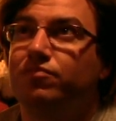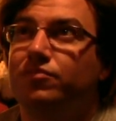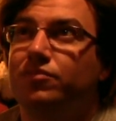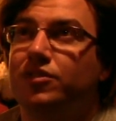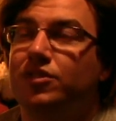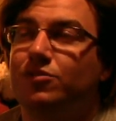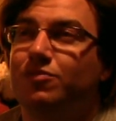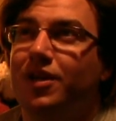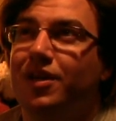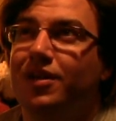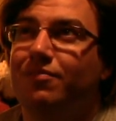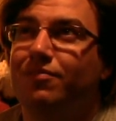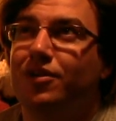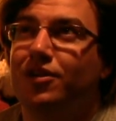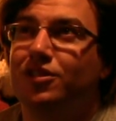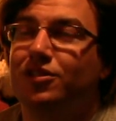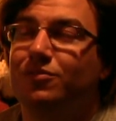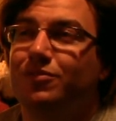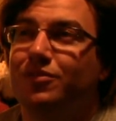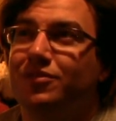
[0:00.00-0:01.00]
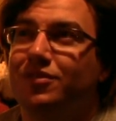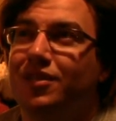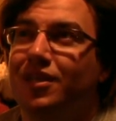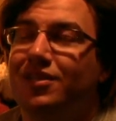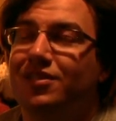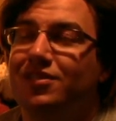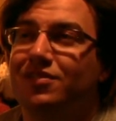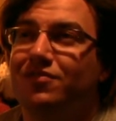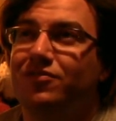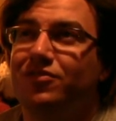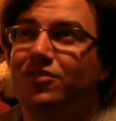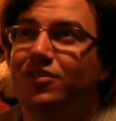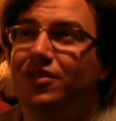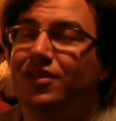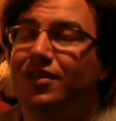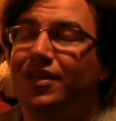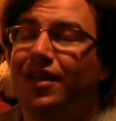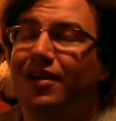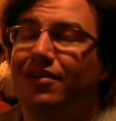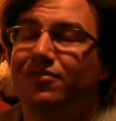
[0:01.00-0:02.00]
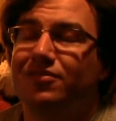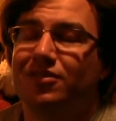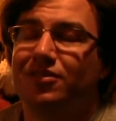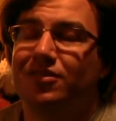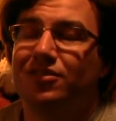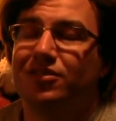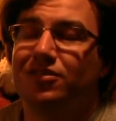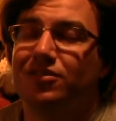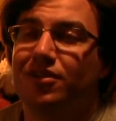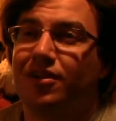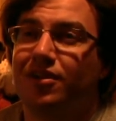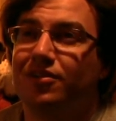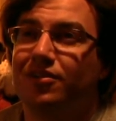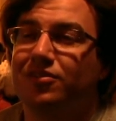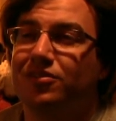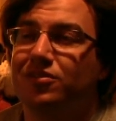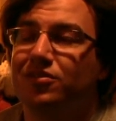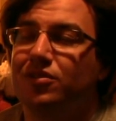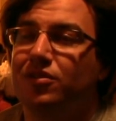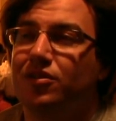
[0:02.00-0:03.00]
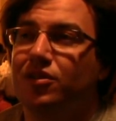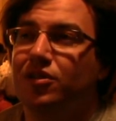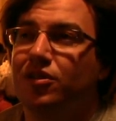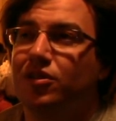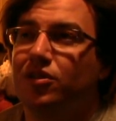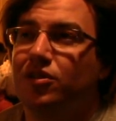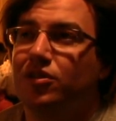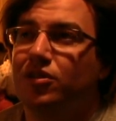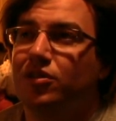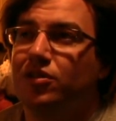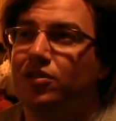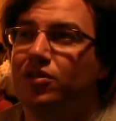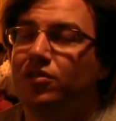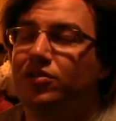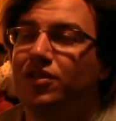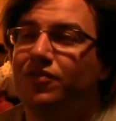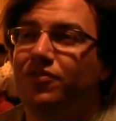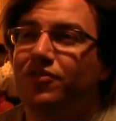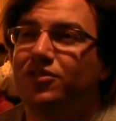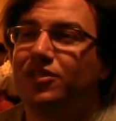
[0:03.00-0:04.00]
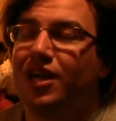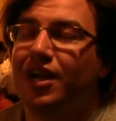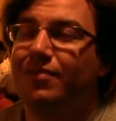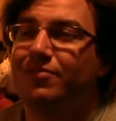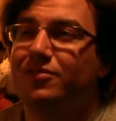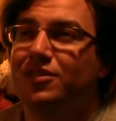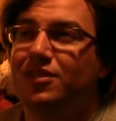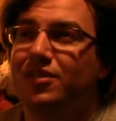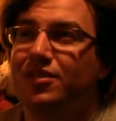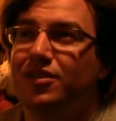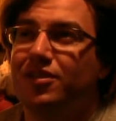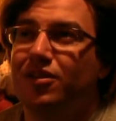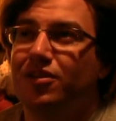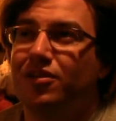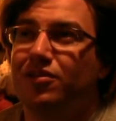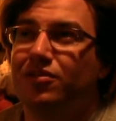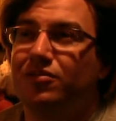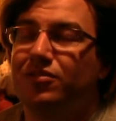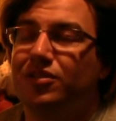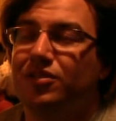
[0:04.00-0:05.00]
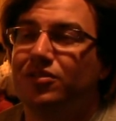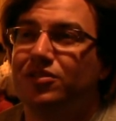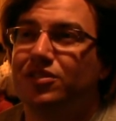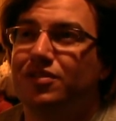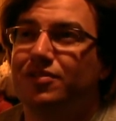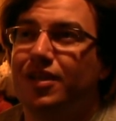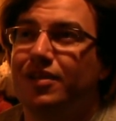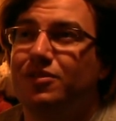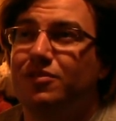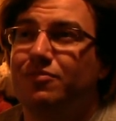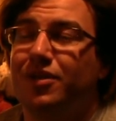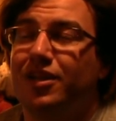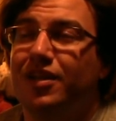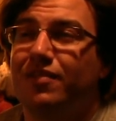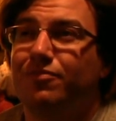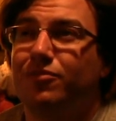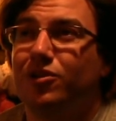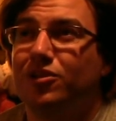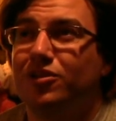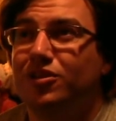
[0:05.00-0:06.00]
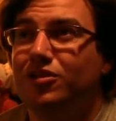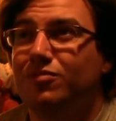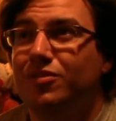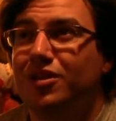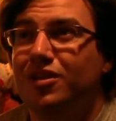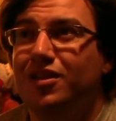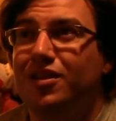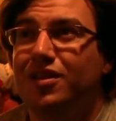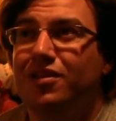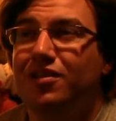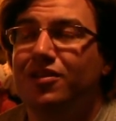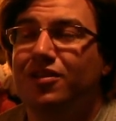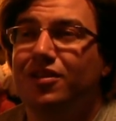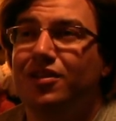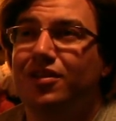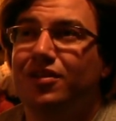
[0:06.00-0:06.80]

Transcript: span multiple days if you can get out to the stars, and different times of the year. Sometimes you might have more humidity.